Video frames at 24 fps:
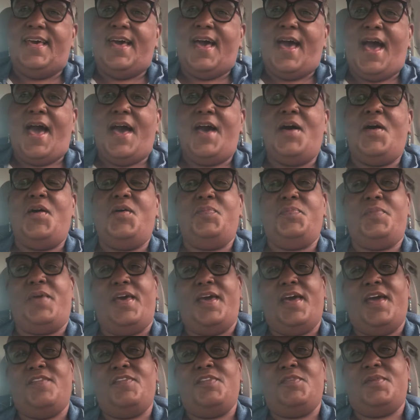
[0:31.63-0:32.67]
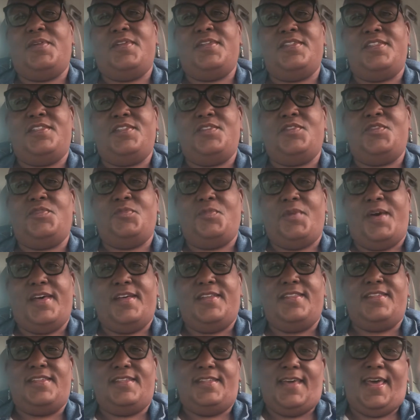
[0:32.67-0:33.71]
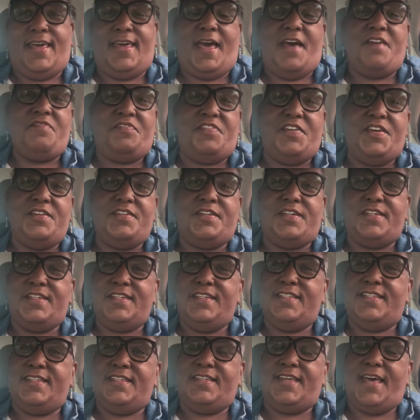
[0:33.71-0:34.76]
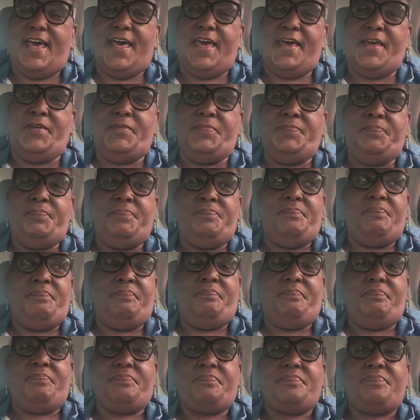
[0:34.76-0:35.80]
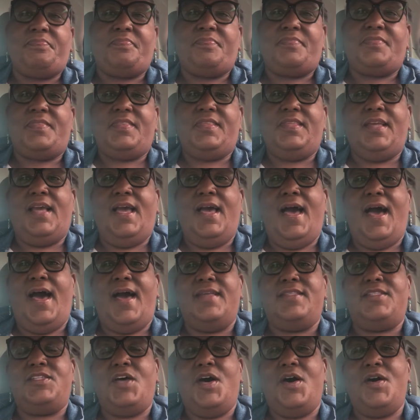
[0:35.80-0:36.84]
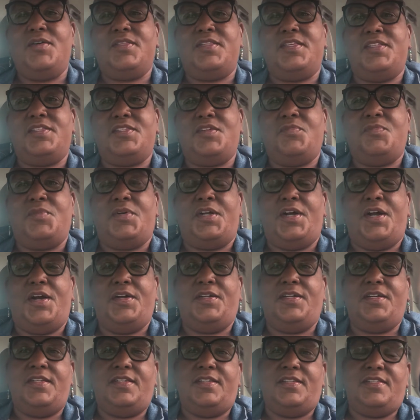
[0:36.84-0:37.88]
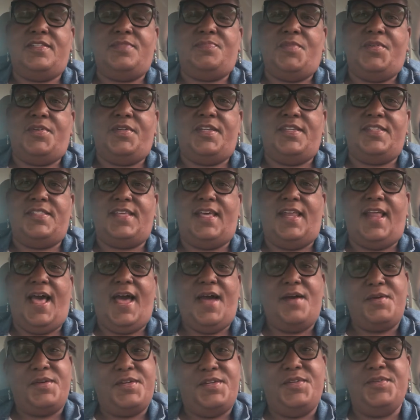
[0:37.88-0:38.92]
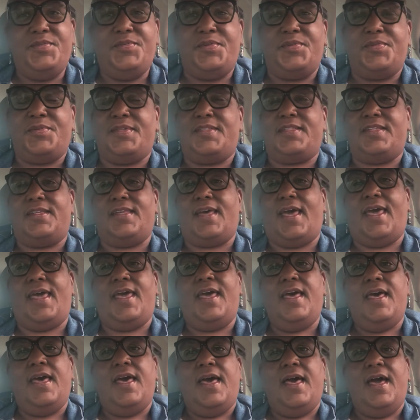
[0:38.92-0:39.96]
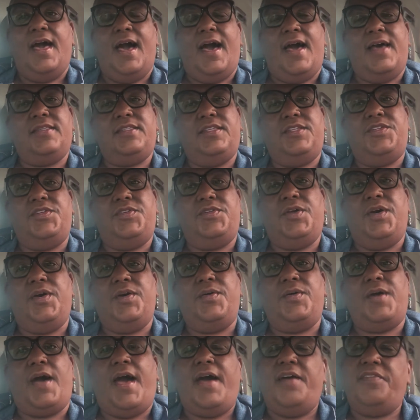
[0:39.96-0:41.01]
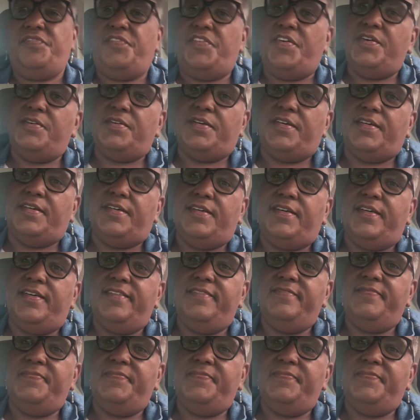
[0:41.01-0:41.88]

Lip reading: I hope everyone is doing well today. I feel good today. I talked to someone earlier this morning. They said, how are you doing today? I said, you know, I feel good.